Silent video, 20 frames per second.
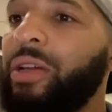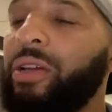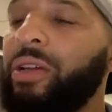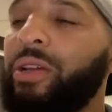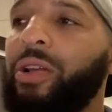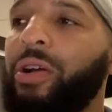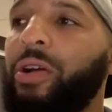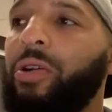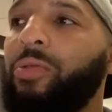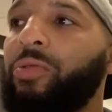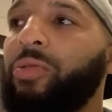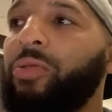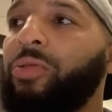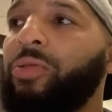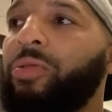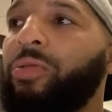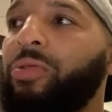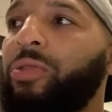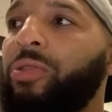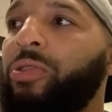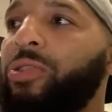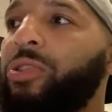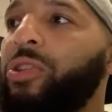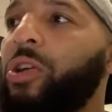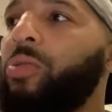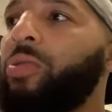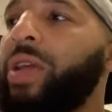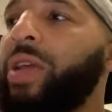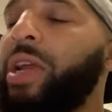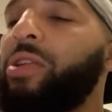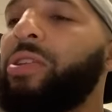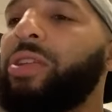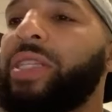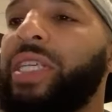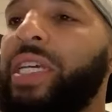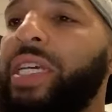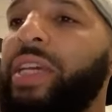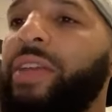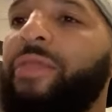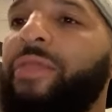You know, there's no
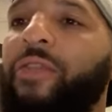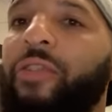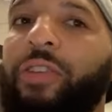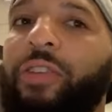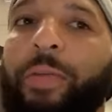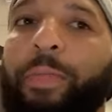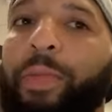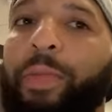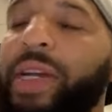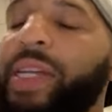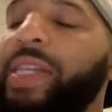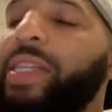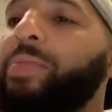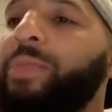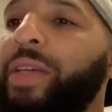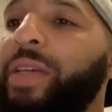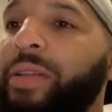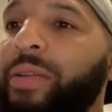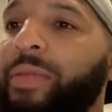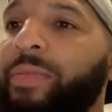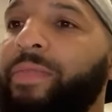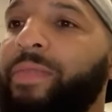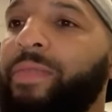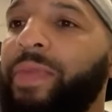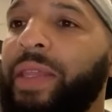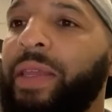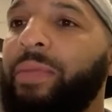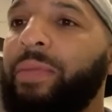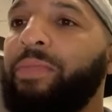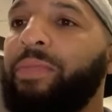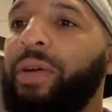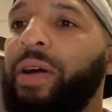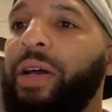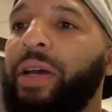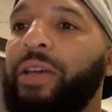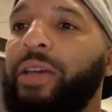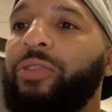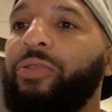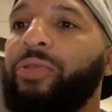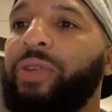guarantee for the placement,
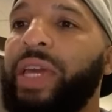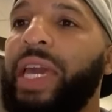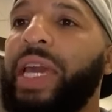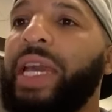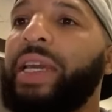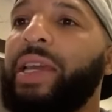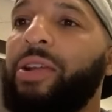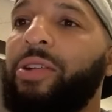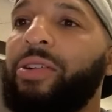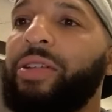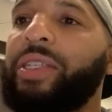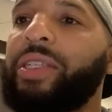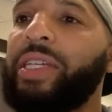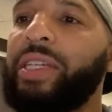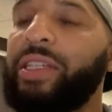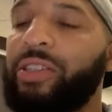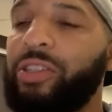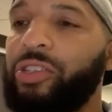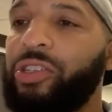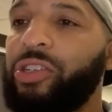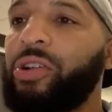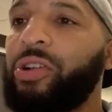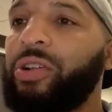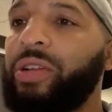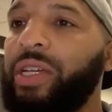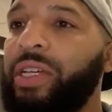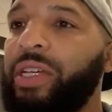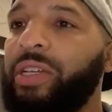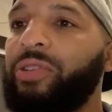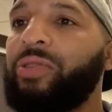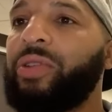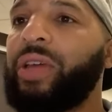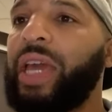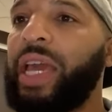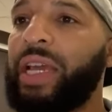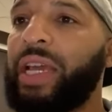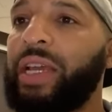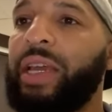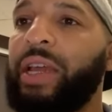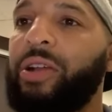but you can't guarantee the journey. You
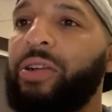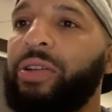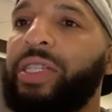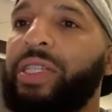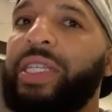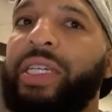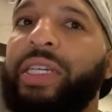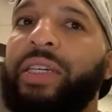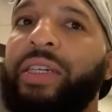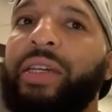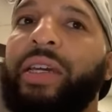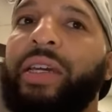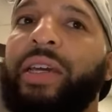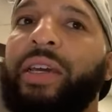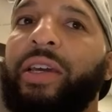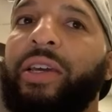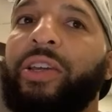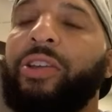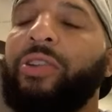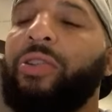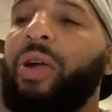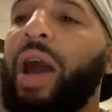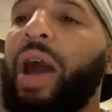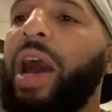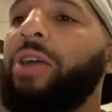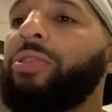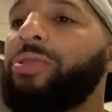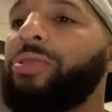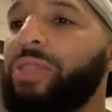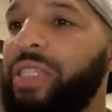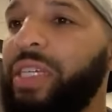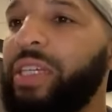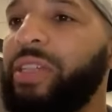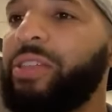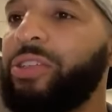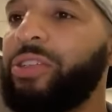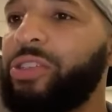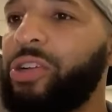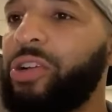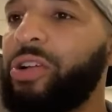can't guarantee, you know, how you see
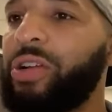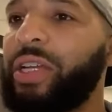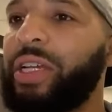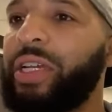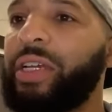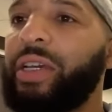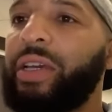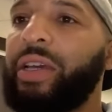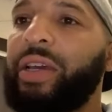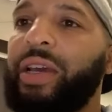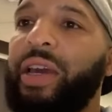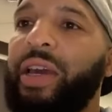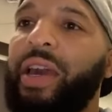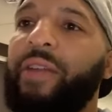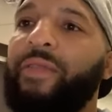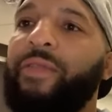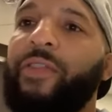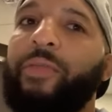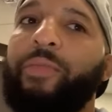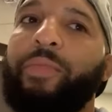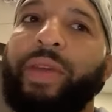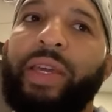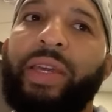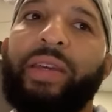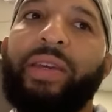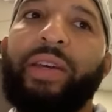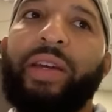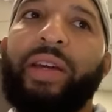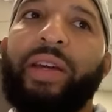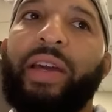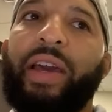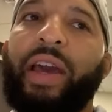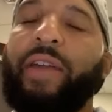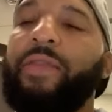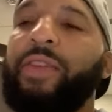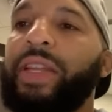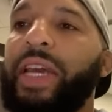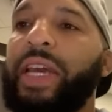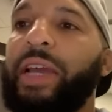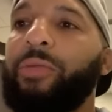the journey. And for me,
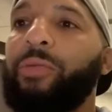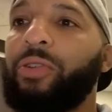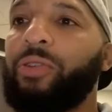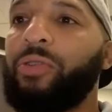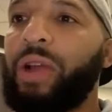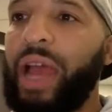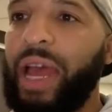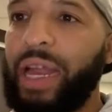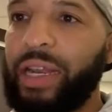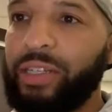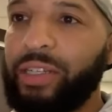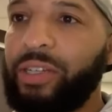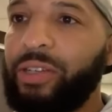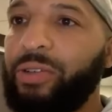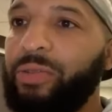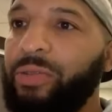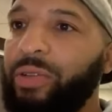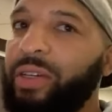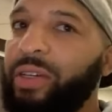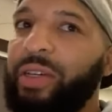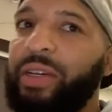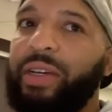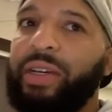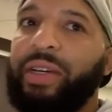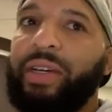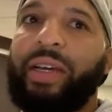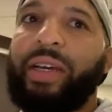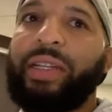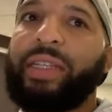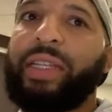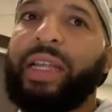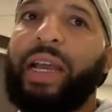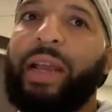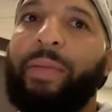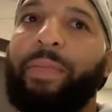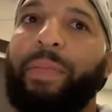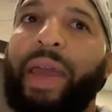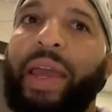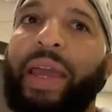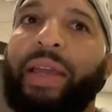every day with gratitude, it's
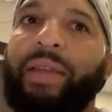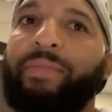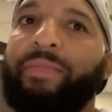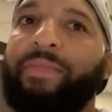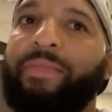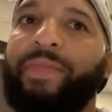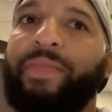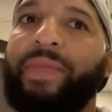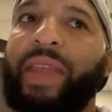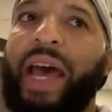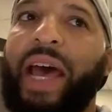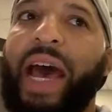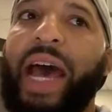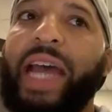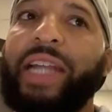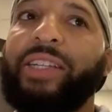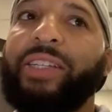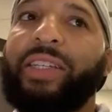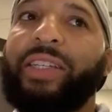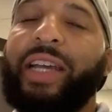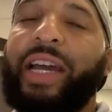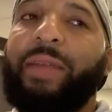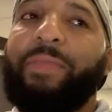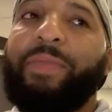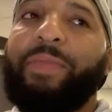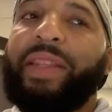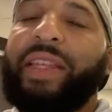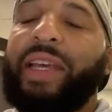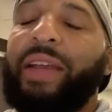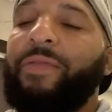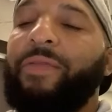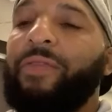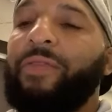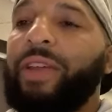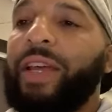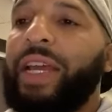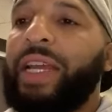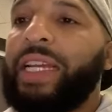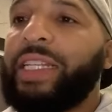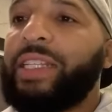like, man, I just got to be
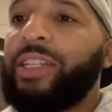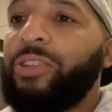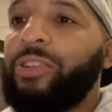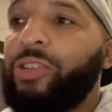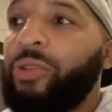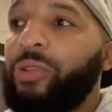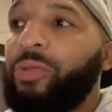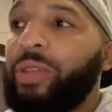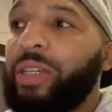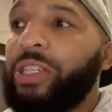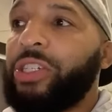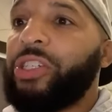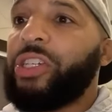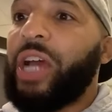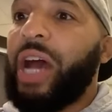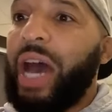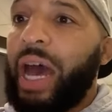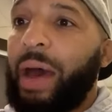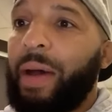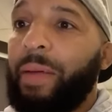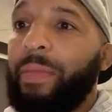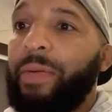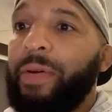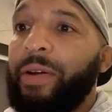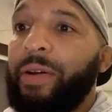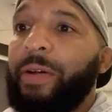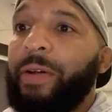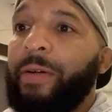thankful that I get to do this job